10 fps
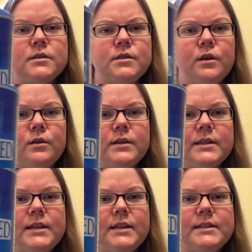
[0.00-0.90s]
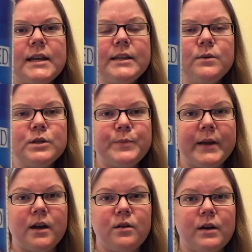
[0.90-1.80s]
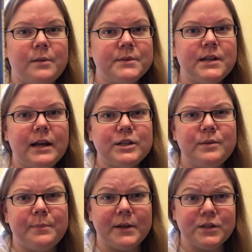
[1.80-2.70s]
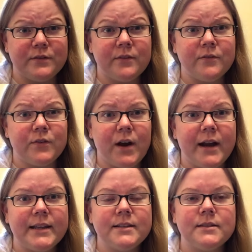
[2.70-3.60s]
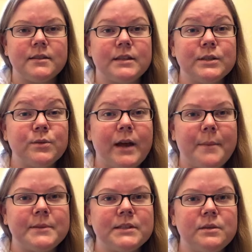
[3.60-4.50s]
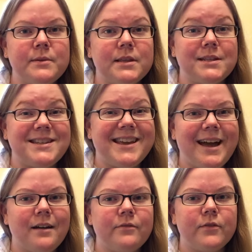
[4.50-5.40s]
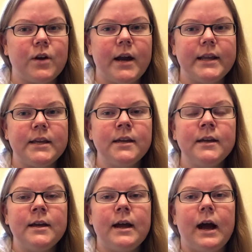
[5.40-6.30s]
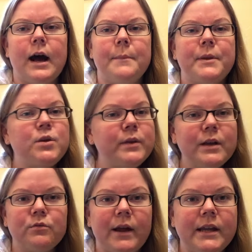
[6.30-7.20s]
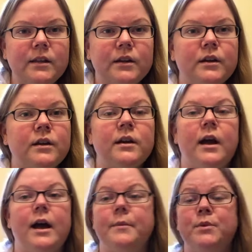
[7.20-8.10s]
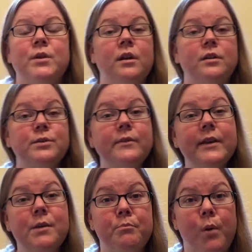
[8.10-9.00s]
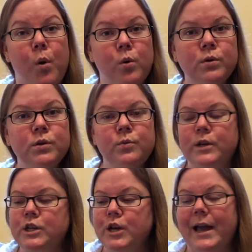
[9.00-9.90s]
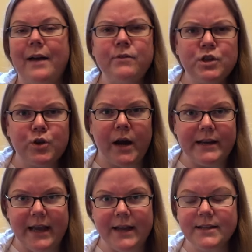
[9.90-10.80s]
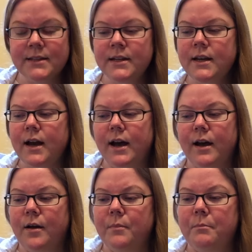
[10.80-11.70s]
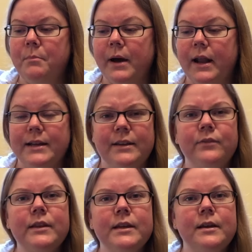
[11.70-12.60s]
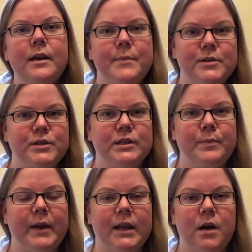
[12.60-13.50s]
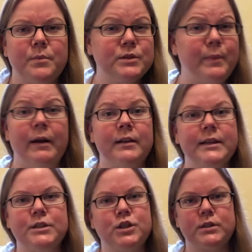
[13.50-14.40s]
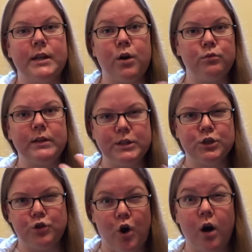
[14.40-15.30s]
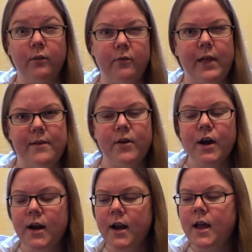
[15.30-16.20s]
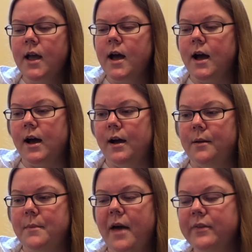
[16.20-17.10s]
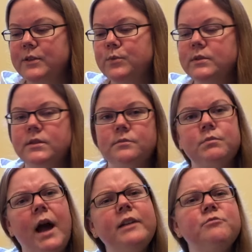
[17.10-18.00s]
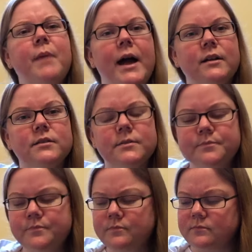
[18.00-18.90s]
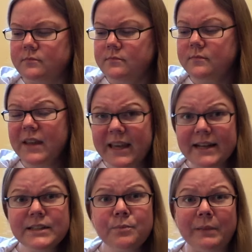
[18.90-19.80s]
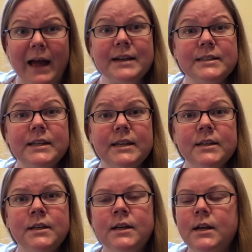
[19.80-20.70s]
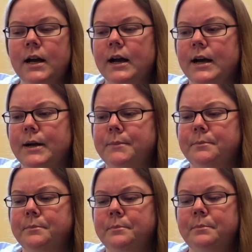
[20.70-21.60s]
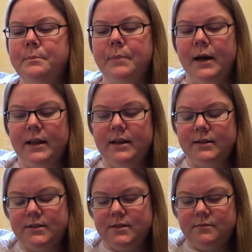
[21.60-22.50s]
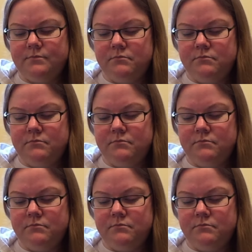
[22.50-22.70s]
so the Tetley Orange Pekoe comes in actually a bunch of different varieties. This one happens to be the decaf variety, um, but you can get regular. Um, you can also even get a bold, which I haven't tried yet, um, but I definitely am interested to pick it up because apparently it's just like a really strong flavor. Um, and this one's kind of mild. It is a black tea, um, but it's,